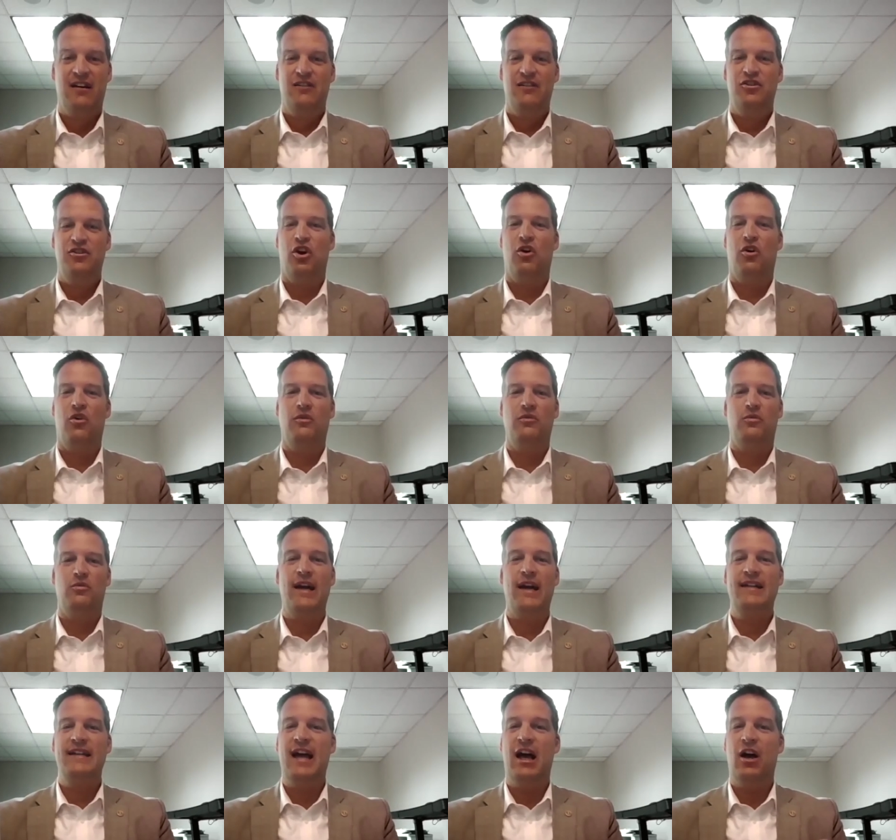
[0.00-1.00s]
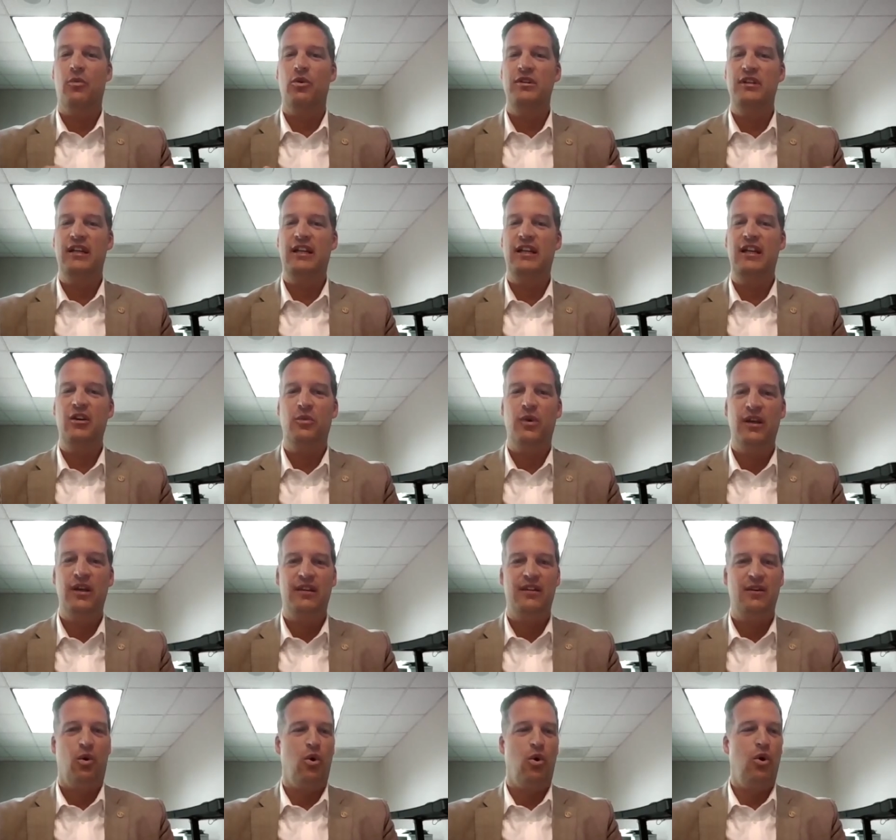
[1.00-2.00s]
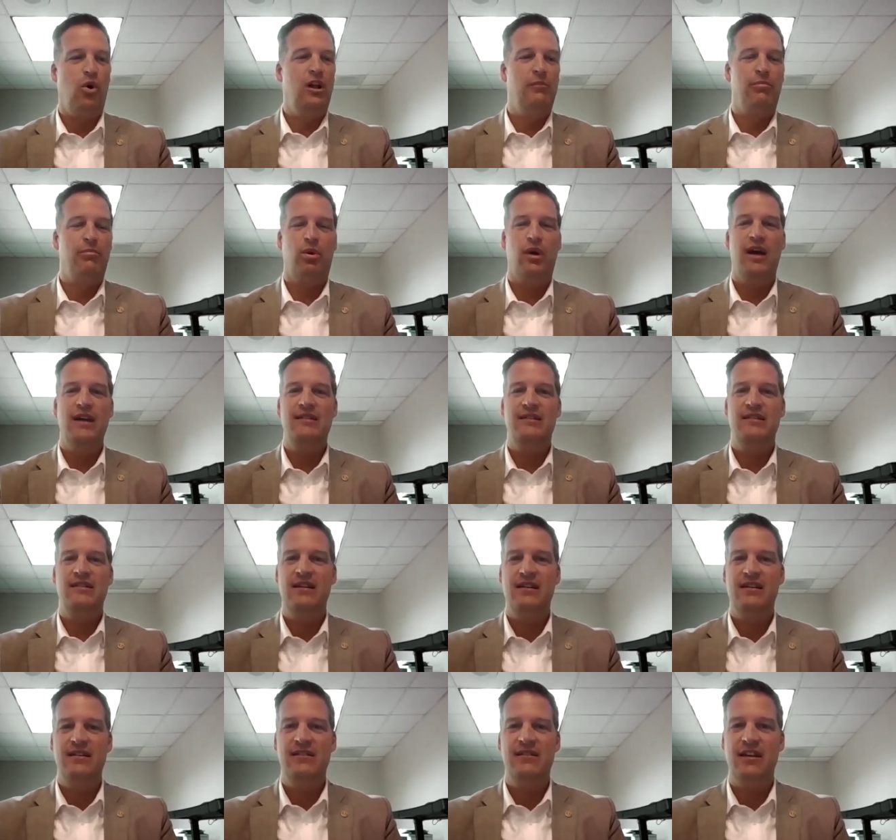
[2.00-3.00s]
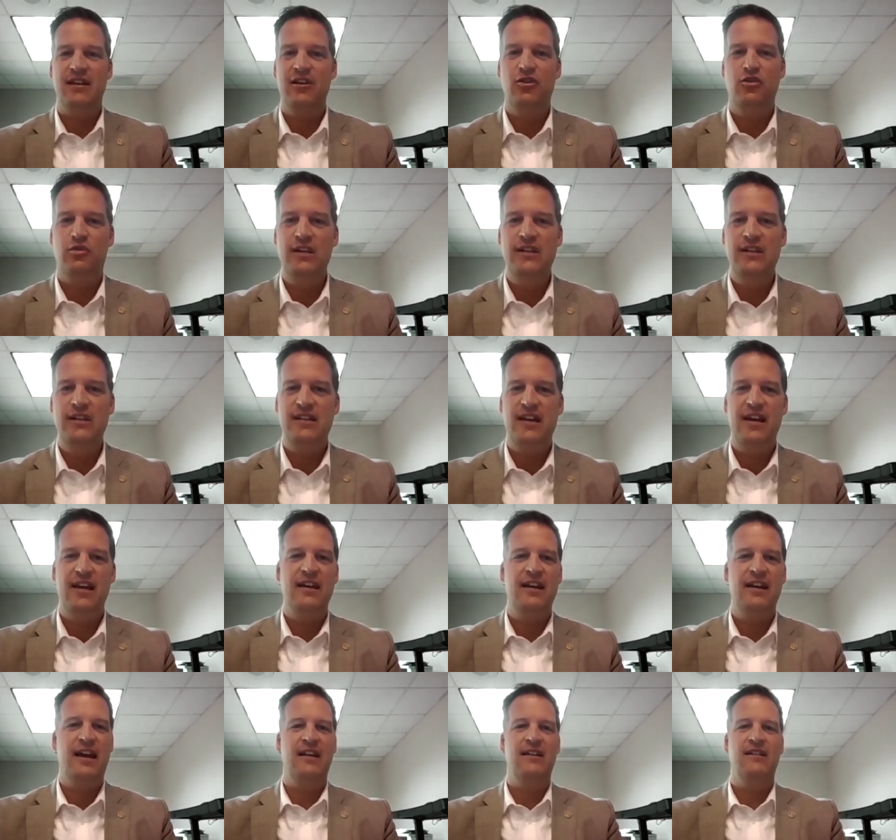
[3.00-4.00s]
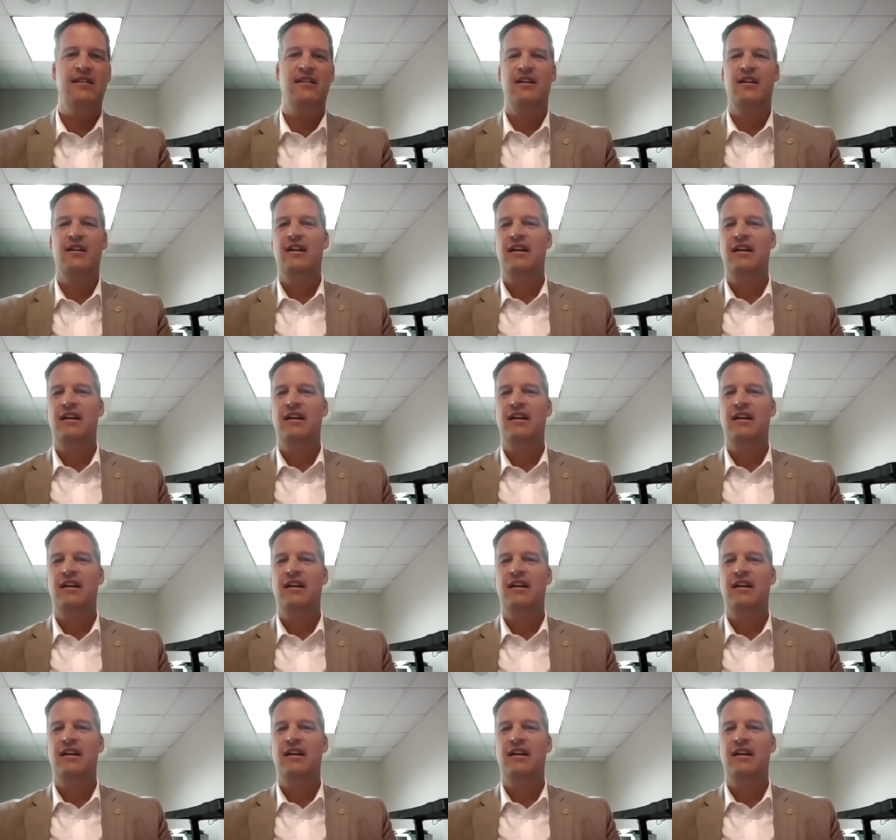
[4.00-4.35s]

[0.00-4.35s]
so right now we're dealing with oil prices increasing and